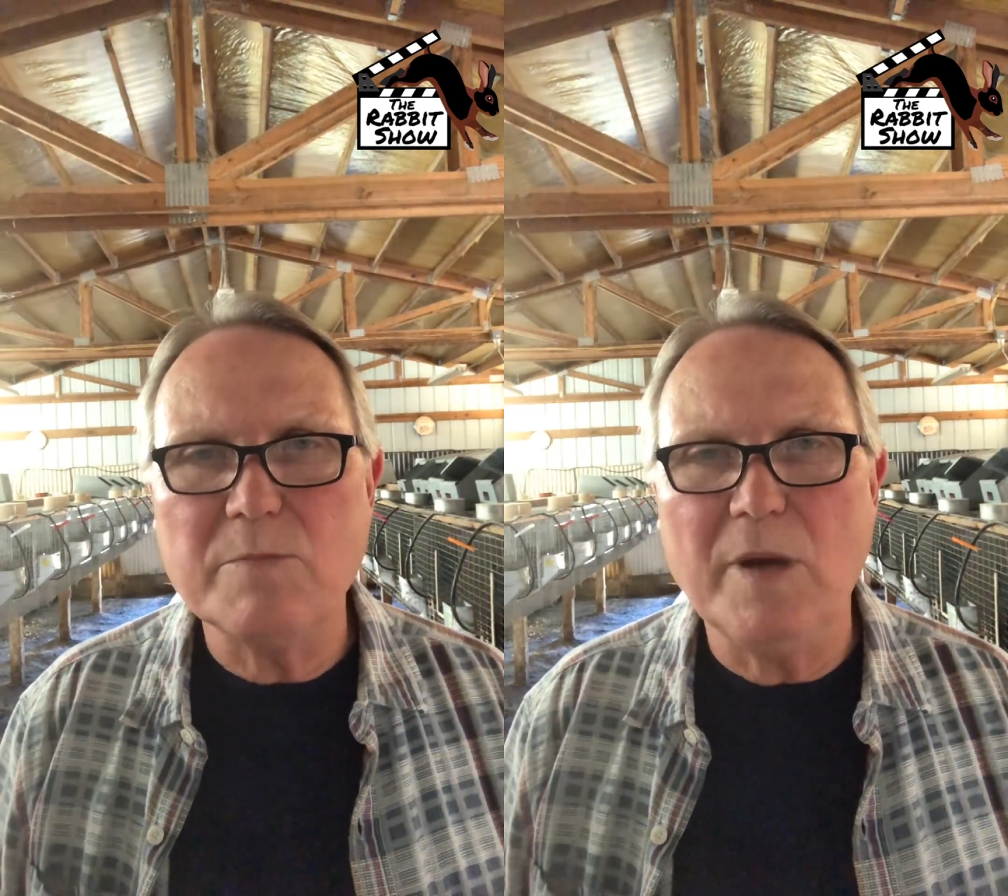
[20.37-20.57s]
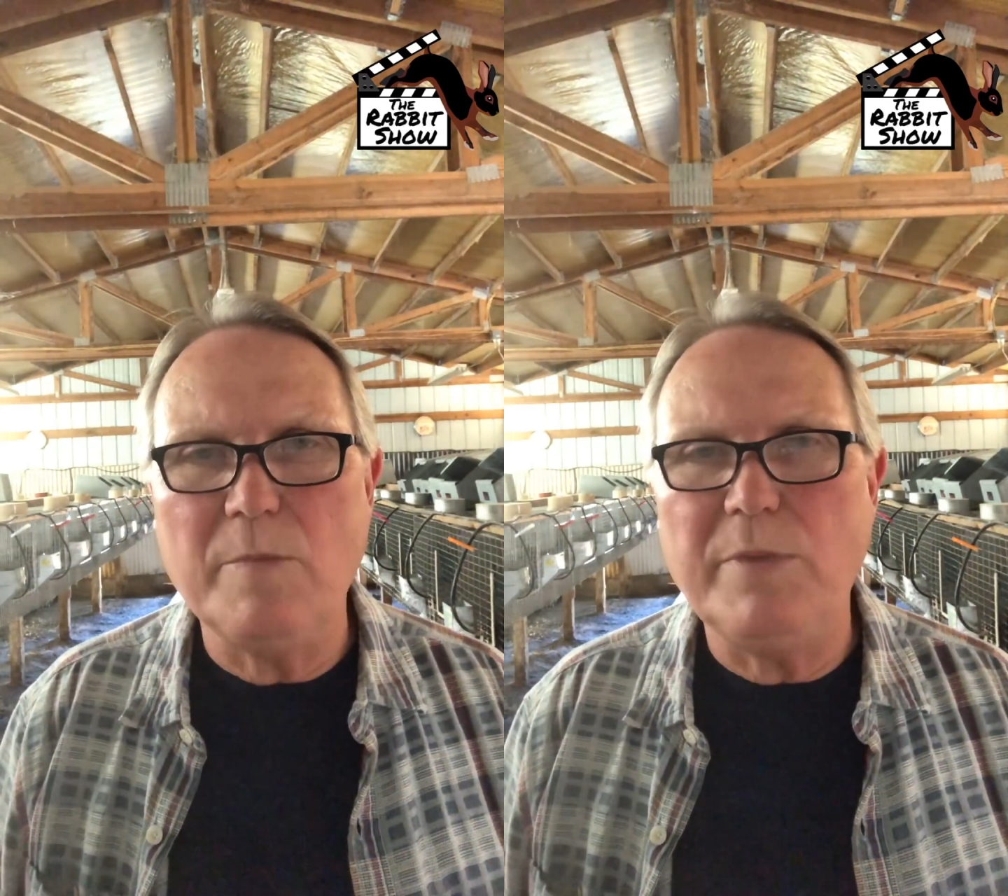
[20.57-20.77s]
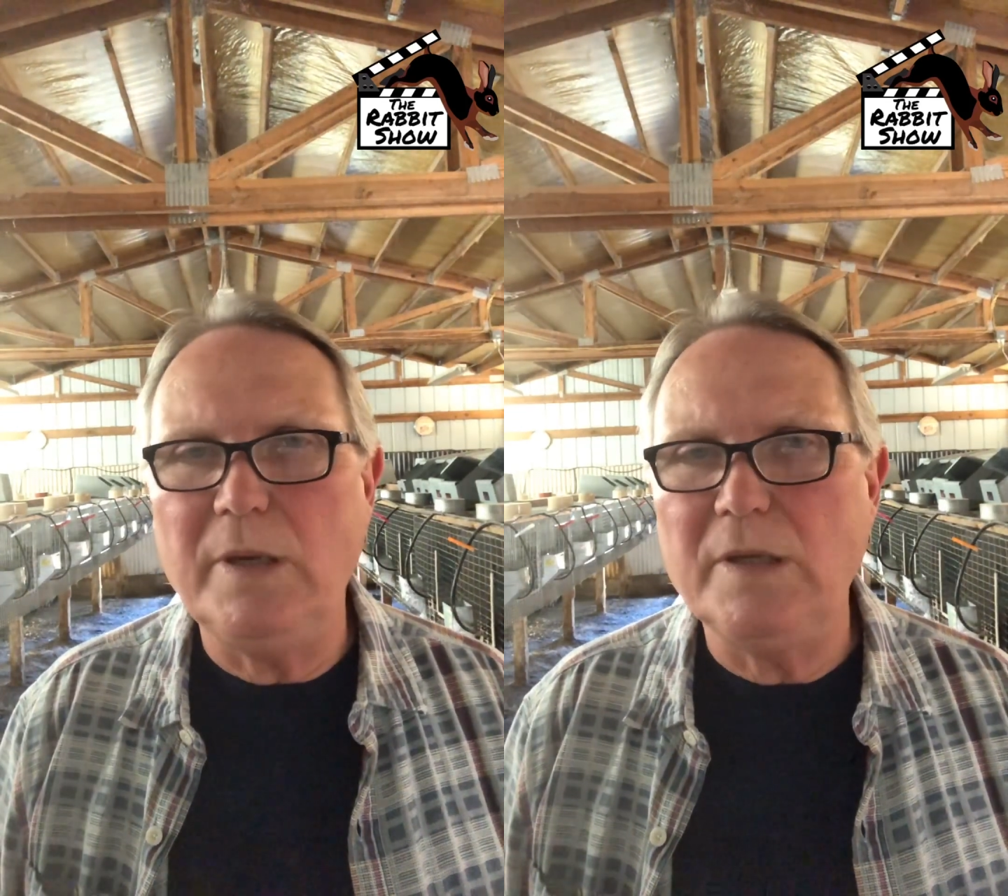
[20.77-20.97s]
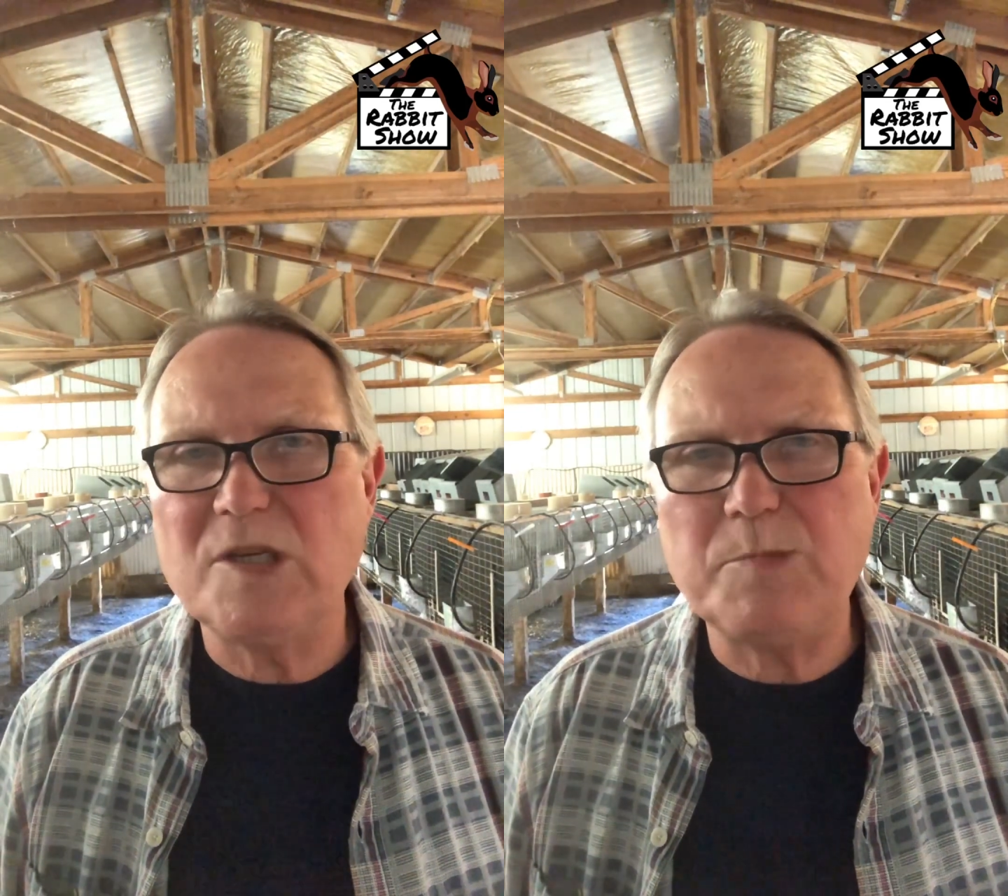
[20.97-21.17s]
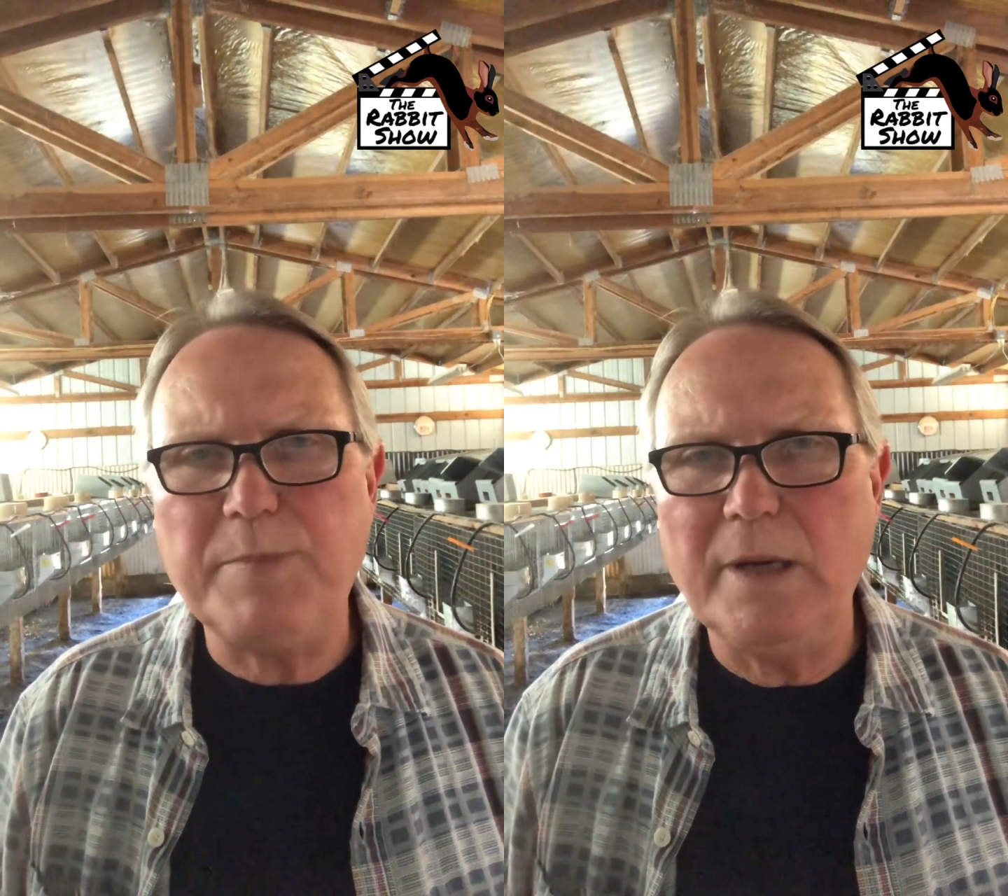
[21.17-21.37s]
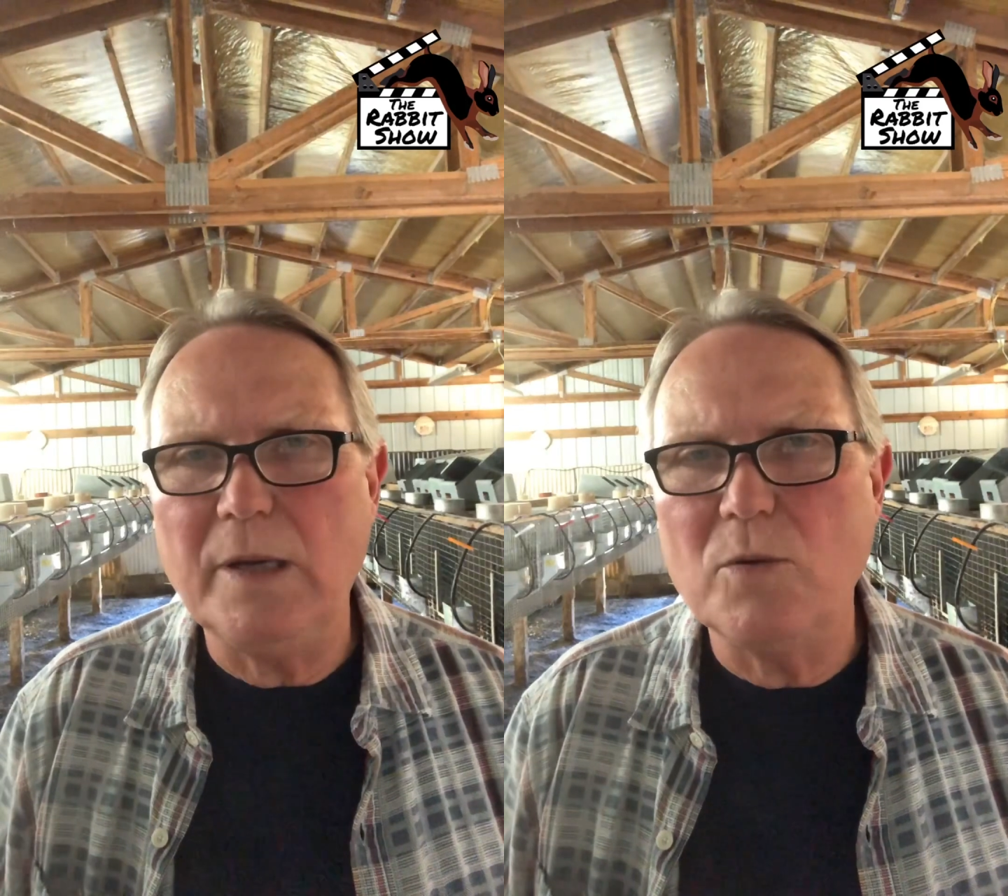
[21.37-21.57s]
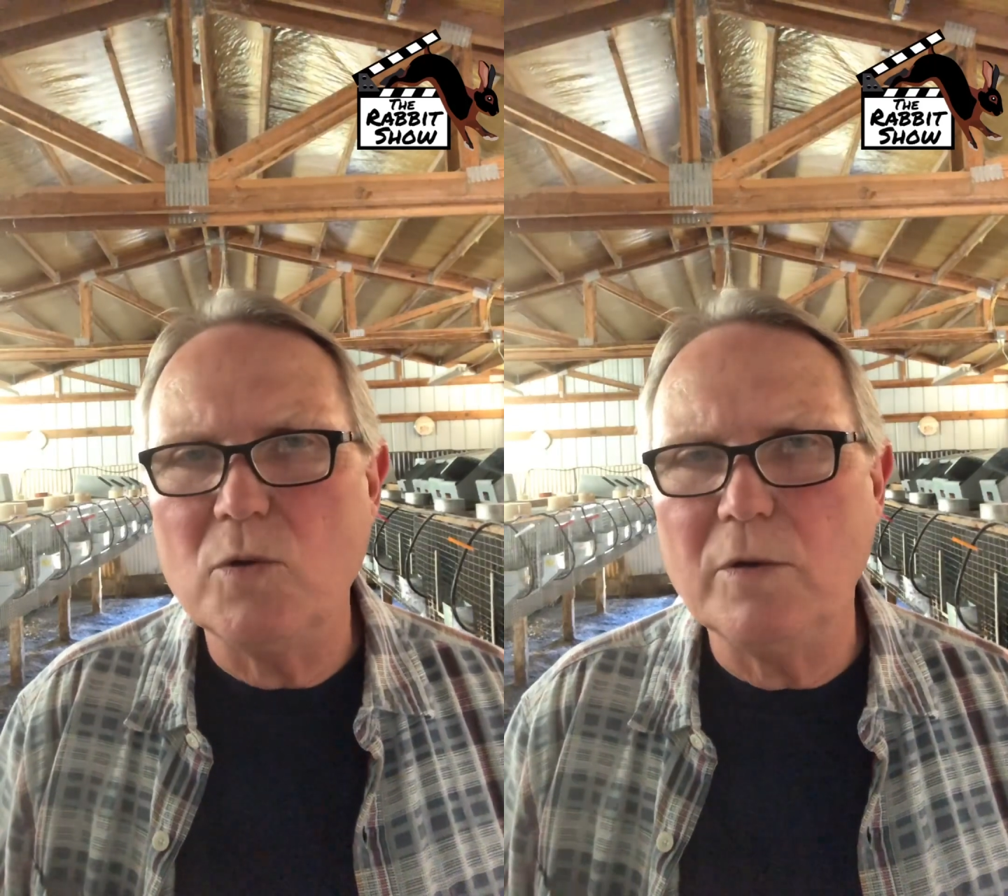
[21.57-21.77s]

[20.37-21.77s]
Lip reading: it might be spinning